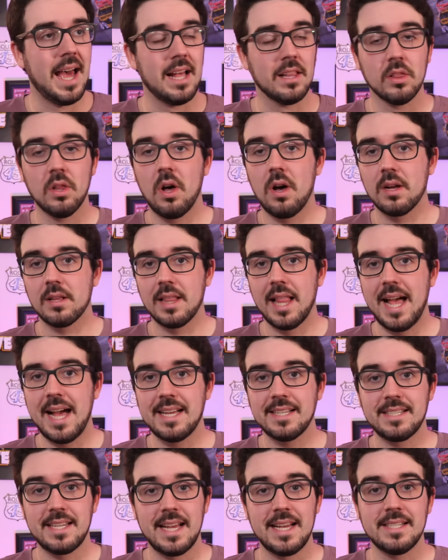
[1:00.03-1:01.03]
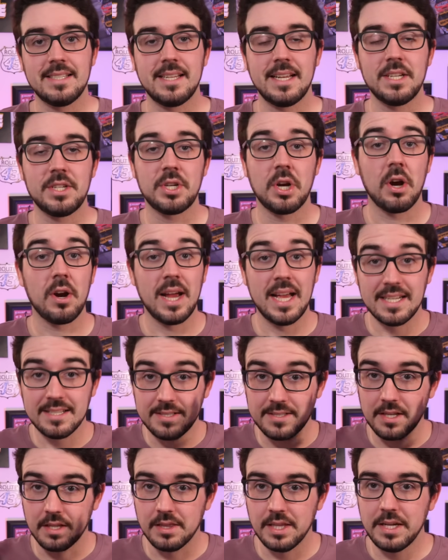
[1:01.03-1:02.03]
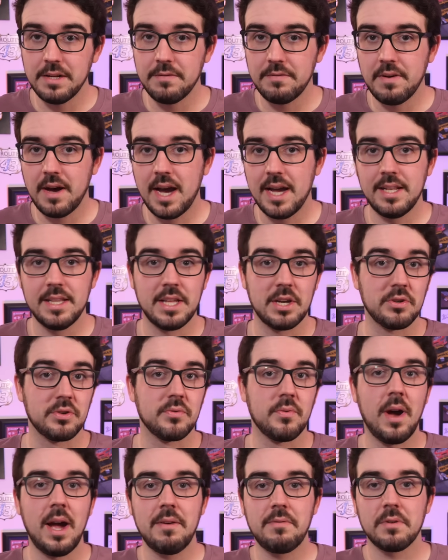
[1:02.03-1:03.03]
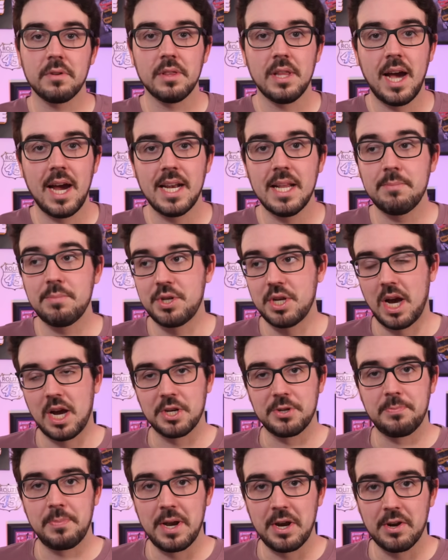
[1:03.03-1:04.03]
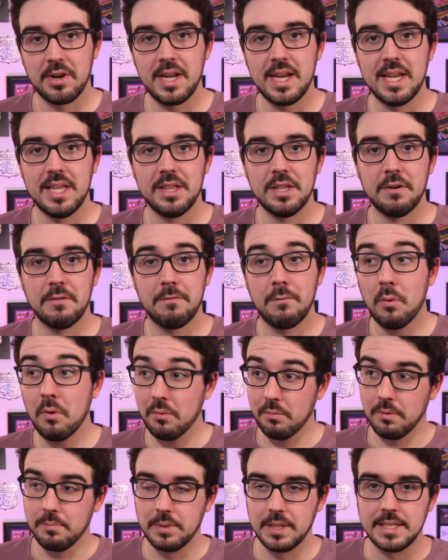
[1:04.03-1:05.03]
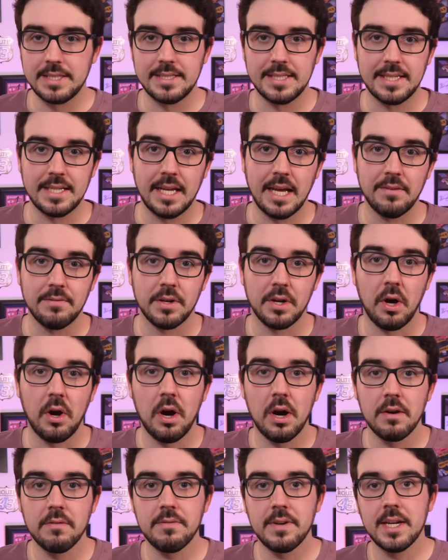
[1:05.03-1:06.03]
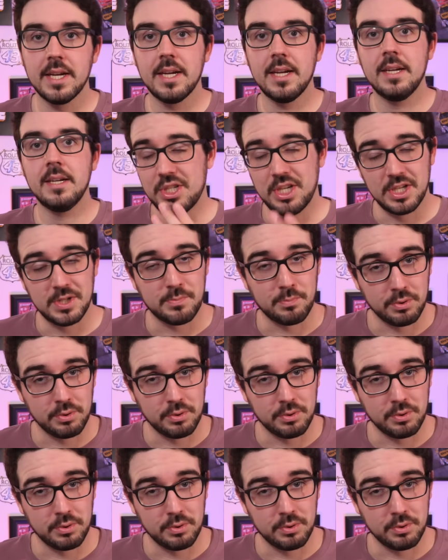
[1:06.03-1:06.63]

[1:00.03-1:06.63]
At long last, SHR has solidified their driver lineup, Josh Berry in the 4 replacing Kevin Harvick, Chase